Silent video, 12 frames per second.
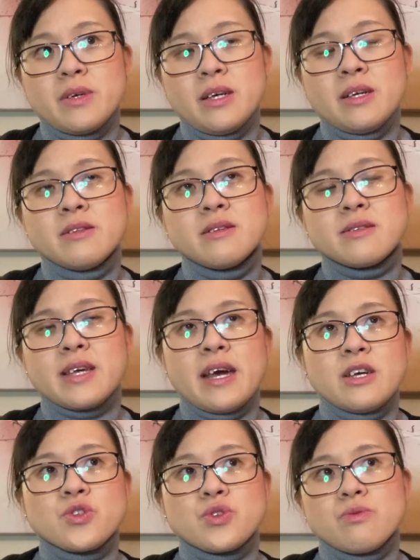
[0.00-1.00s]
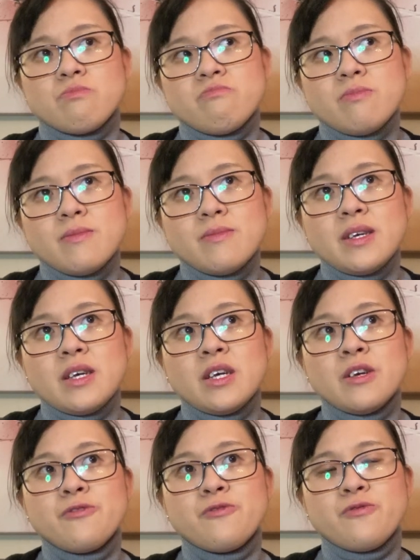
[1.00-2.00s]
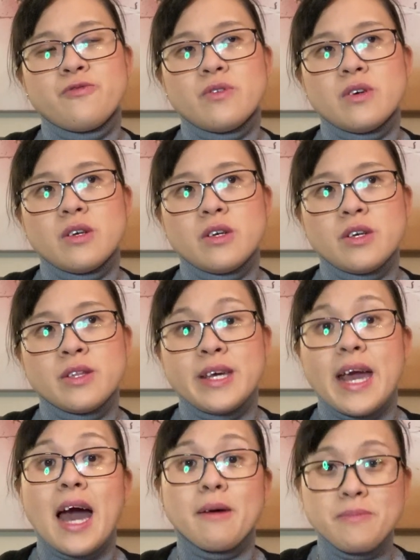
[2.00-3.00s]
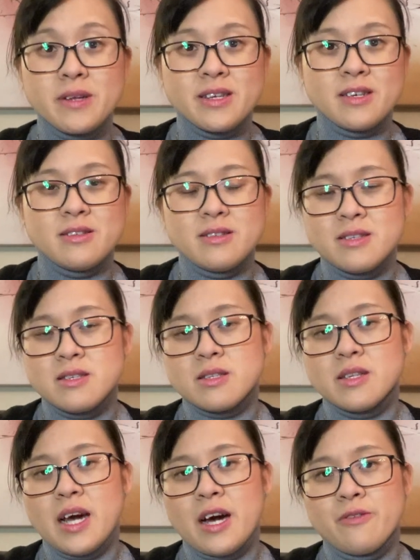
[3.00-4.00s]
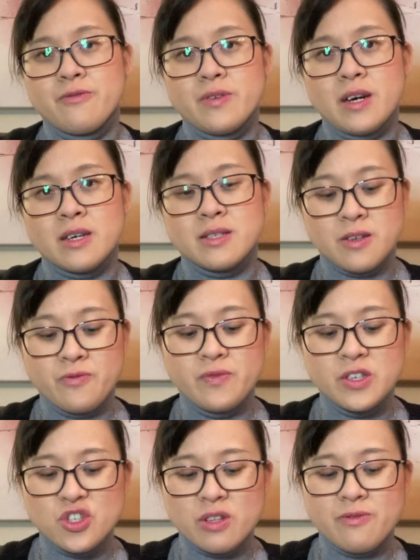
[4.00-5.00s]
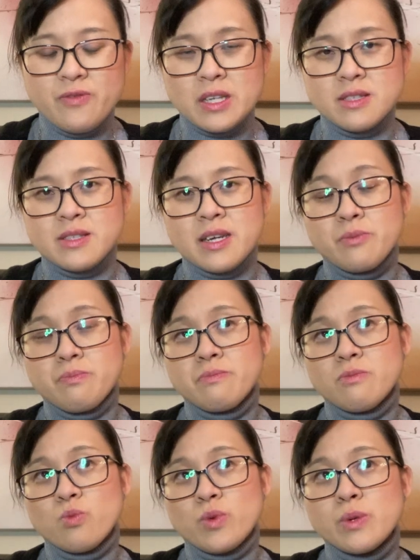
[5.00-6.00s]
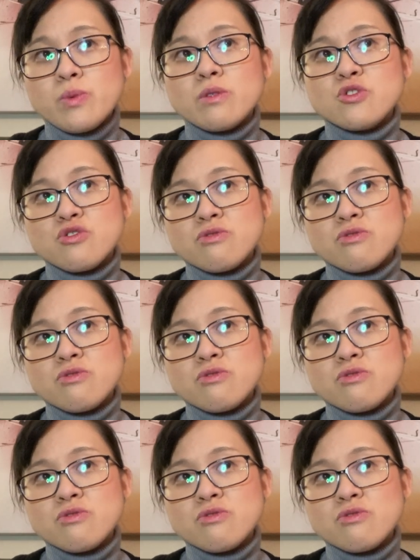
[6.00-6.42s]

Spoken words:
in this case, if the applicant doesn't have sufficient funds, then we will